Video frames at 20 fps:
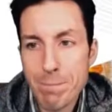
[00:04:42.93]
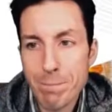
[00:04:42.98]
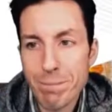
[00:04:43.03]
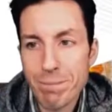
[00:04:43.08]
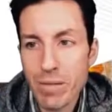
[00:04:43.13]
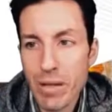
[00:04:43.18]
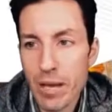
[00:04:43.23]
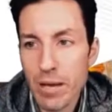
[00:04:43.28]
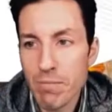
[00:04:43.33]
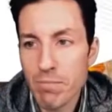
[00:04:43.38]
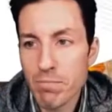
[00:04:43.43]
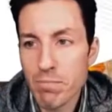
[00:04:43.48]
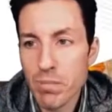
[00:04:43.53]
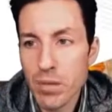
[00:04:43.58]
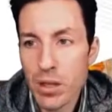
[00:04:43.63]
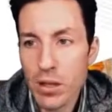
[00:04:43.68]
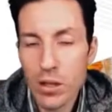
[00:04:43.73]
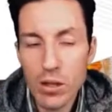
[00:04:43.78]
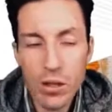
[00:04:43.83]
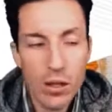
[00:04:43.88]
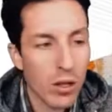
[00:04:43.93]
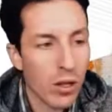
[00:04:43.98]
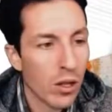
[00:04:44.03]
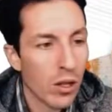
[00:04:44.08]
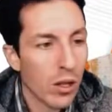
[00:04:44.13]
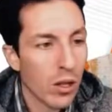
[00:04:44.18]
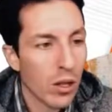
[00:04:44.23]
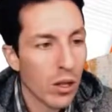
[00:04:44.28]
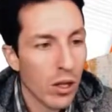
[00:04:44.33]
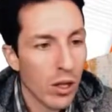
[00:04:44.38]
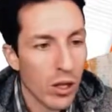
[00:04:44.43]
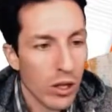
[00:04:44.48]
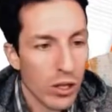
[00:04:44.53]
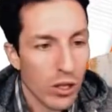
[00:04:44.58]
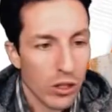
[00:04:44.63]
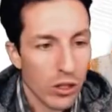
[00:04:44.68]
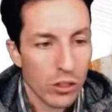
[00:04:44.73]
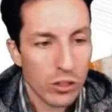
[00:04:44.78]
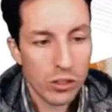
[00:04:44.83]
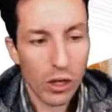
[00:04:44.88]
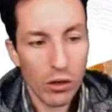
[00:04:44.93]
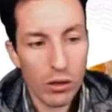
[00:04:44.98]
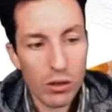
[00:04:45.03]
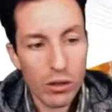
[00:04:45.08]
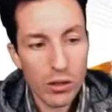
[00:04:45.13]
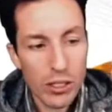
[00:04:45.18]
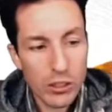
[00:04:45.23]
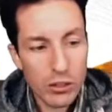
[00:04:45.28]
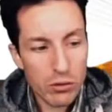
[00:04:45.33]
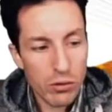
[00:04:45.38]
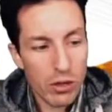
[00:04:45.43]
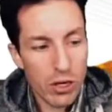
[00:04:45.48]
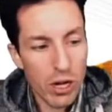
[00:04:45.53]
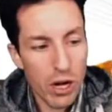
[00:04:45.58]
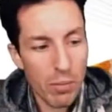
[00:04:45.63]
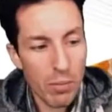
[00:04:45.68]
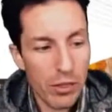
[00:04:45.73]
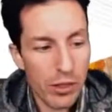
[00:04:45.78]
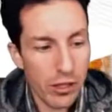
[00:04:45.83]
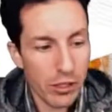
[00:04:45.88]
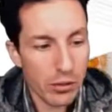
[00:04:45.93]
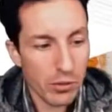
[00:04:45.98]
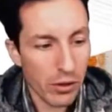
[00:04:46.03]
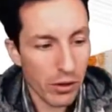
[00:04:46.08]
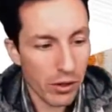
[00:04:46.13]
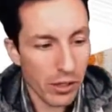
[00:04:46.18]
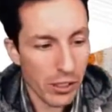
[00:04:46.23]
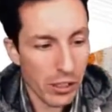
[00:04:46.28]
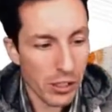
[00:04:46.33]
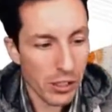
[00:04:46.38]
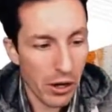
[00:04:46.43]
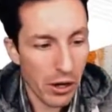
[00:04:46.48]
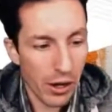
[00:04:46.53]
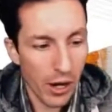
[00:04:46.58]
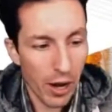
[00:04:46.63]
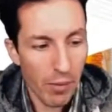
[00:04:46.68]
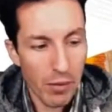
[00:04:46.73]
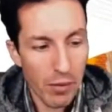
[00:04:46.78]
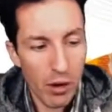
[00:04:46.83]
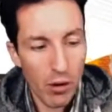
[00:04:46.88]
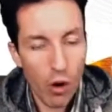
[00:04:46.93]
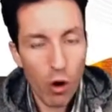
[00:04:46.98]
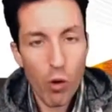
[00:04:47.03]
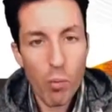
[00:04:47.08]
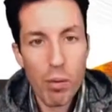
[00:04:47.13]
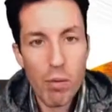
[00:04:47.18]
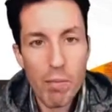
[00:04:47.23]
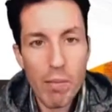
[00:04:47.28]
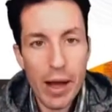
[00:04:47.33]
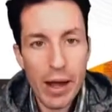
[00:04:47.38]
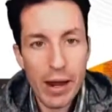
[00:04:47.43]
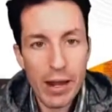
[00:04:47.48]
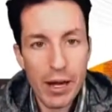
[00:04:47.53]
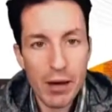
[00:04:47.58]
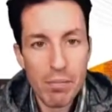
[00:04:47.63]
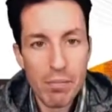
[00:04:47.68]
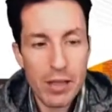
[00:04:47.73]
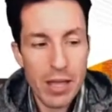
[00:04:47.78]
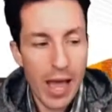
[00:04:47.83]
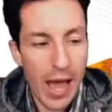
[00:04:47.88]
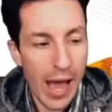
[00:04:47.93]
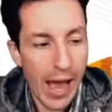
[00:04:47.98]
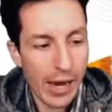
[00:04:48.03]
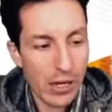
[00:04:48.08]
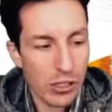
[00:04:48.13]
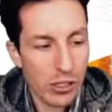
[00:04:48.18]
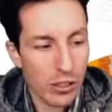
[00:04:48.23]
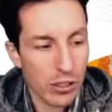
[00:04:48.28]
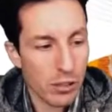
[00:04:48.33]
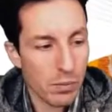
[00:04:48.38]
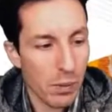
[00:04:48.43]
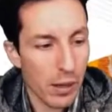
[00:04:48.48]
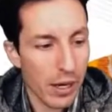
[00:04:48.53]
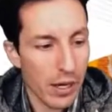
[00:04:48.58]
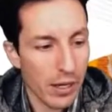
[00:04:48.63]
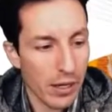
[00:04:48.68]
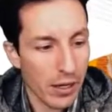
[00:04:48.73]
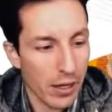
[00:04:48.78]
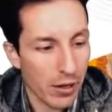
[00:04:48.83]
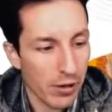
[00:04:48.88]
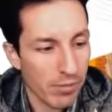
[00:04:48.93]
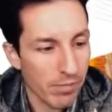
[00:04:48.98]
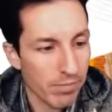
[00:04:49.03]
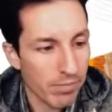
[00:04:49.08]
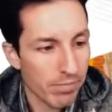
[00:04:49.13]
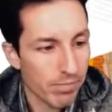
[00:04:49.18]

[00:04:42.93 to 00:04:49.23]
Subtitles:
Okay. So let's do a couple things with our dictionary. I'm going to open back up the actions pane here.